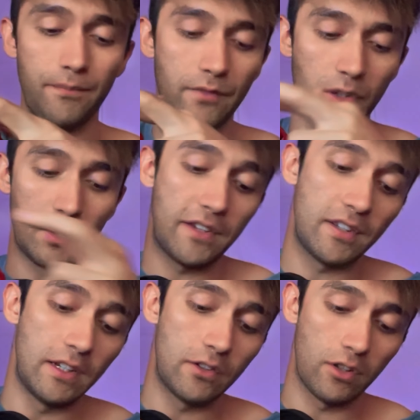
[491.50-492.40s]
So in case
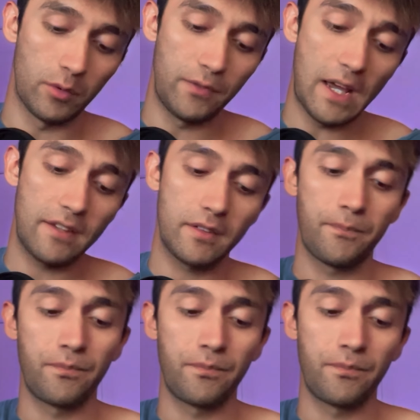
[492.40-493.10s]
I need to charge really fast.